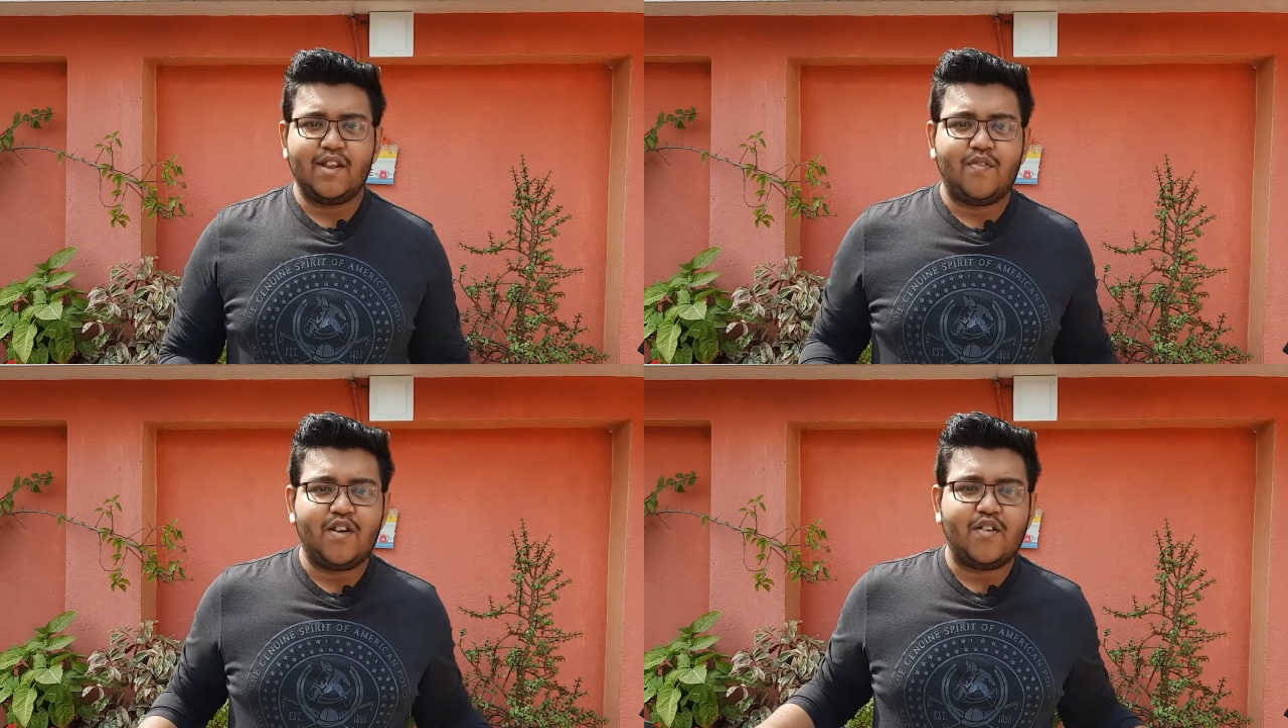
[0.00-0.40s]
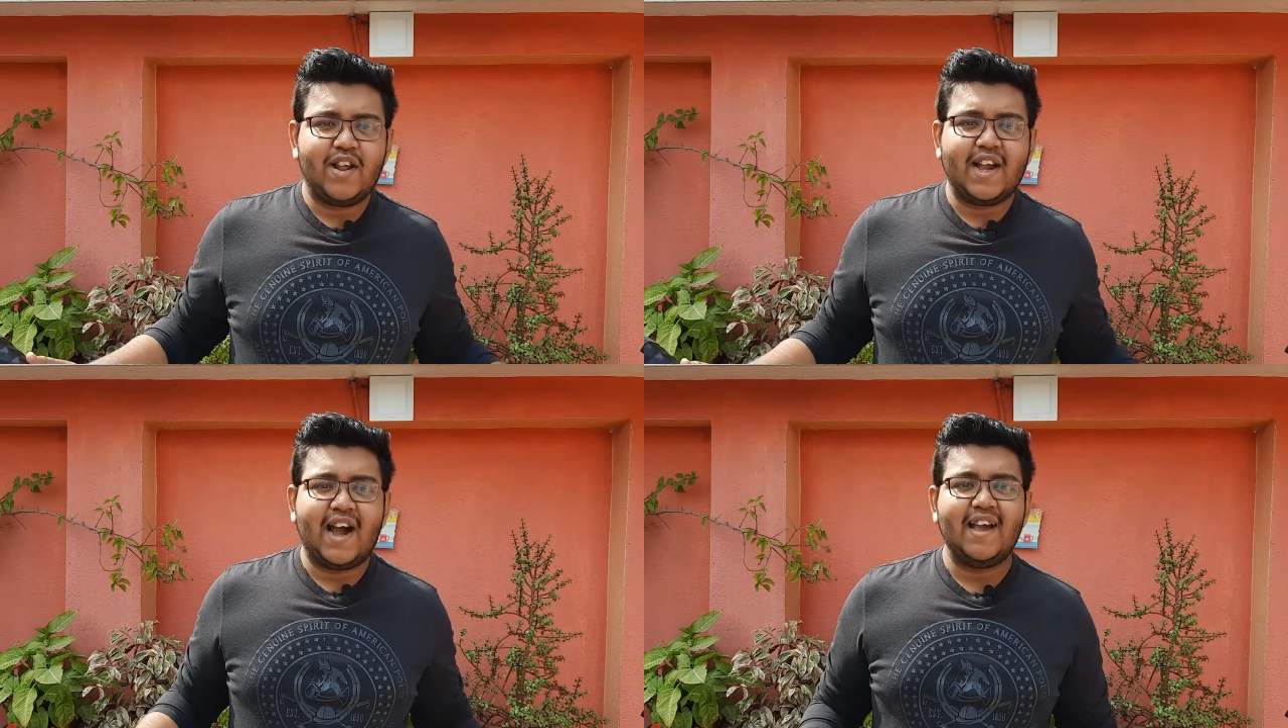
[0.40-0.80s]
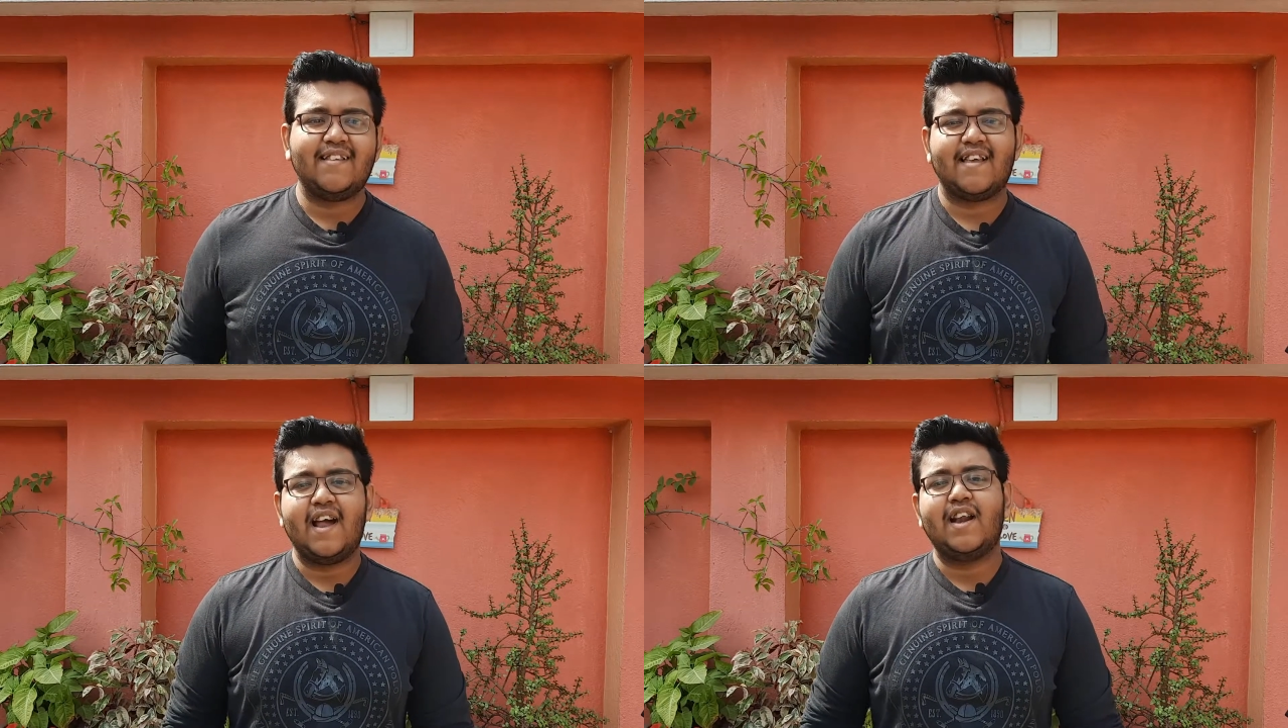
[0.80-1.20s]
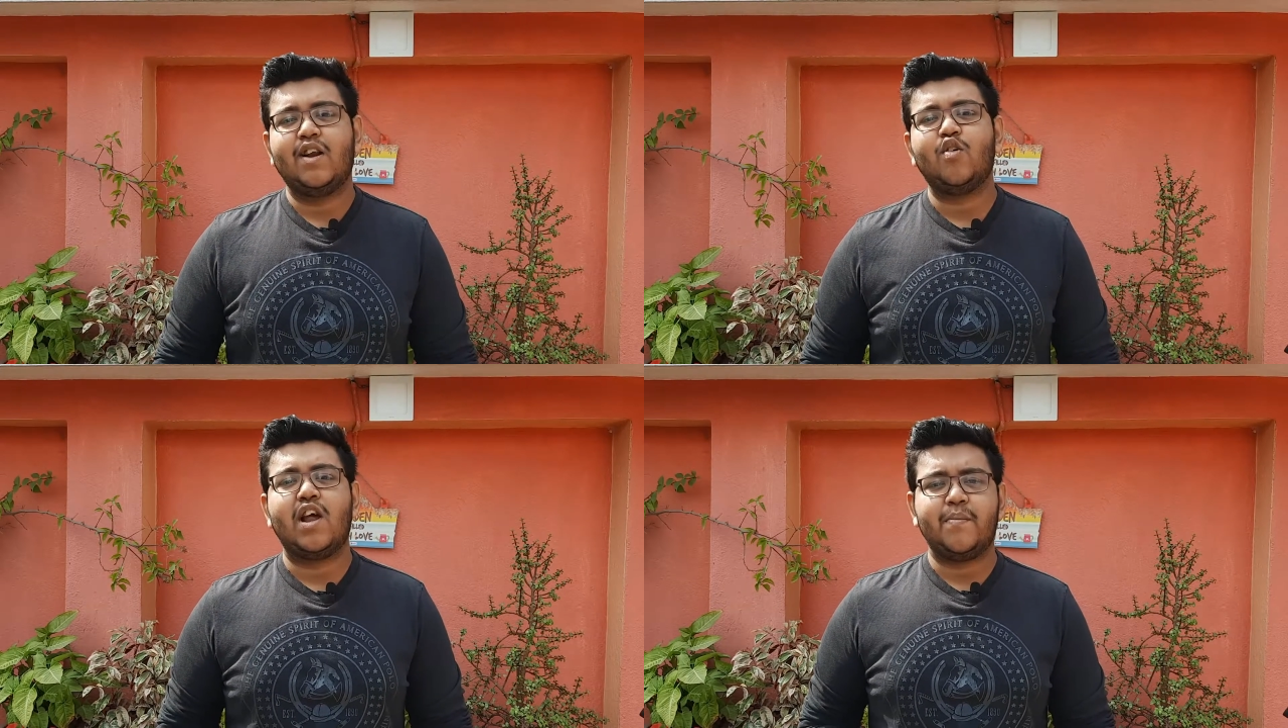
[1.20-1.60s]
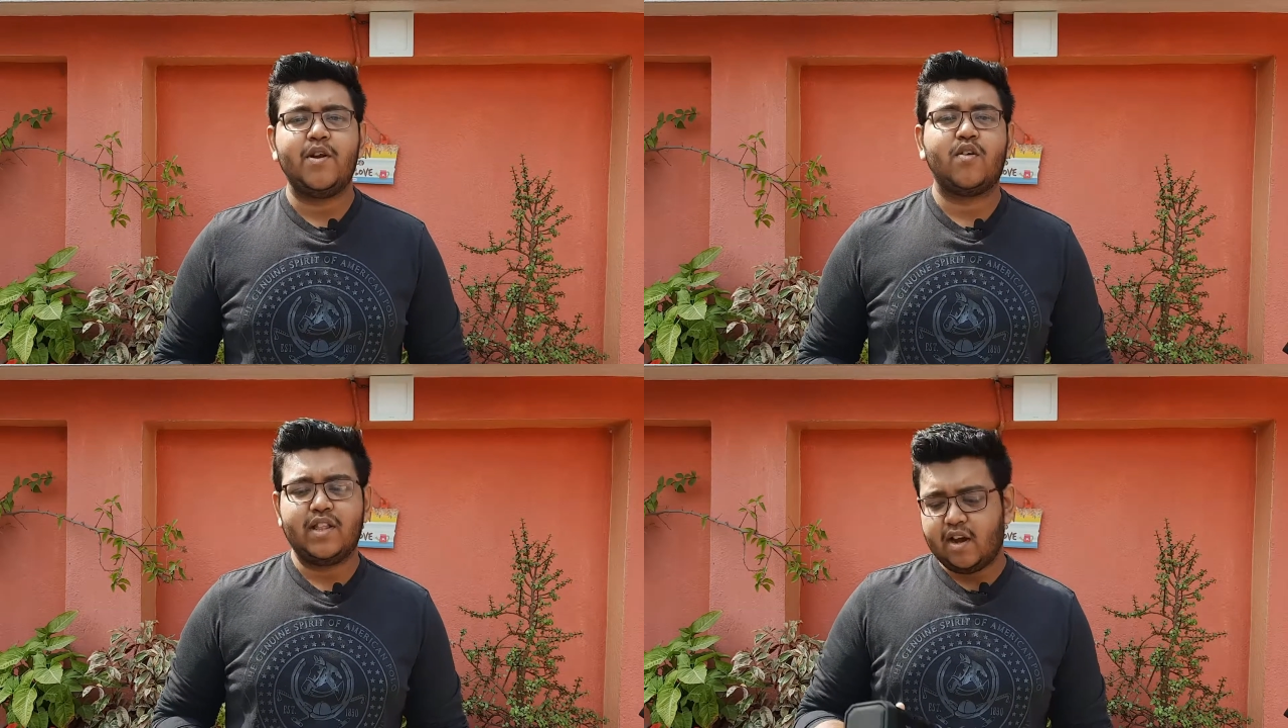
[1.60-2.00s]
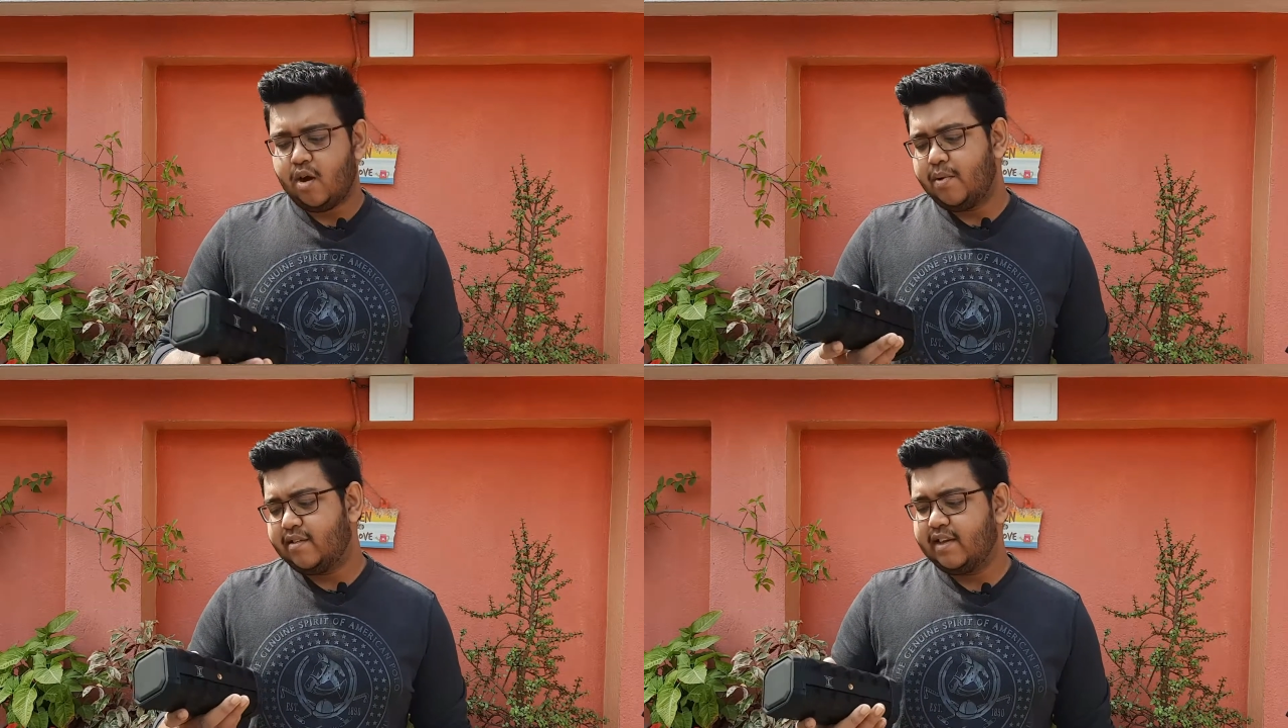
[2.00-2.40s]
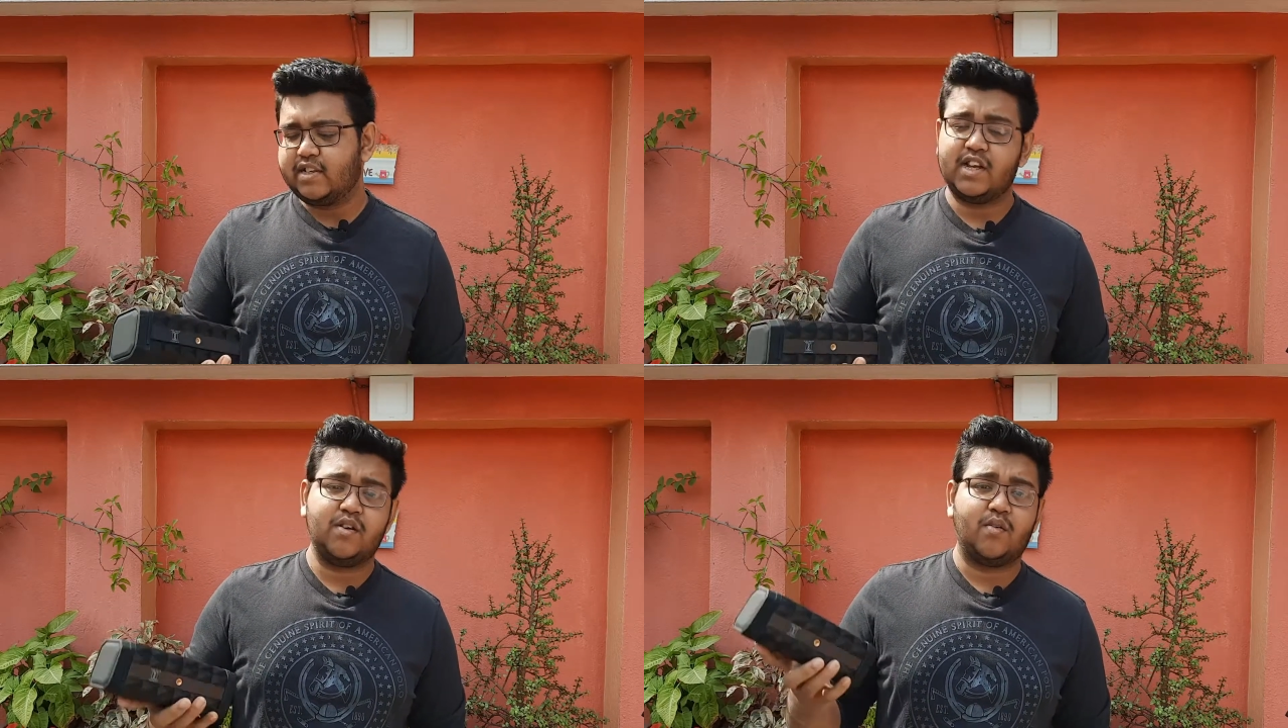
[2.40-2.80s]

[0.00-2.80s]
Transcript: for today guys, and do let me know in the comment section